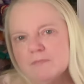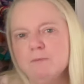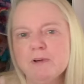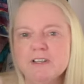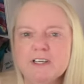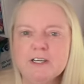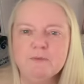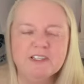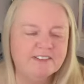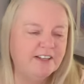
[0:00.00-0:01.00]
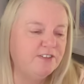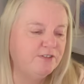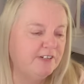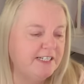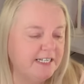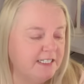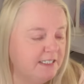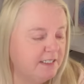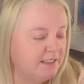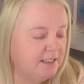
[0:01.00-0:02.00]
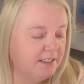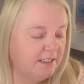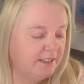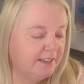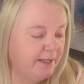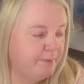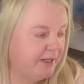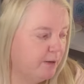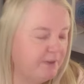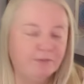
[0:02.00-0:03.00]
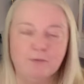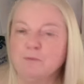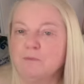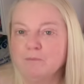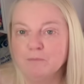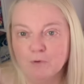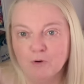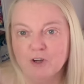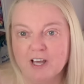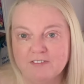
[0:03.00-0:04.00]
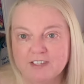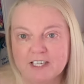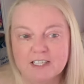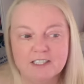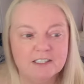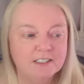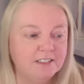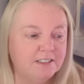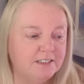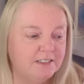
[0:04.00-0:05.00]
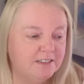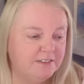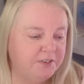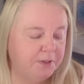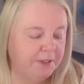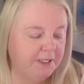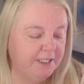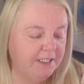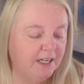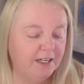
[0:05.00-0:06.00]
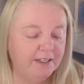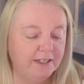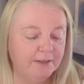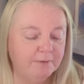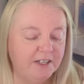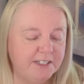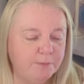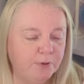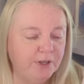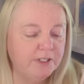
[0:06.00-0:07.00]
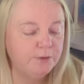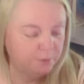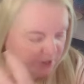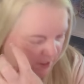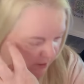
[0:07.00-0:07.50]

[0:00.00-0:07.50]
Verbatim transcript: But, you know, with accessories in, they become even more heavy. So, yeah, I, um, I did put in an order,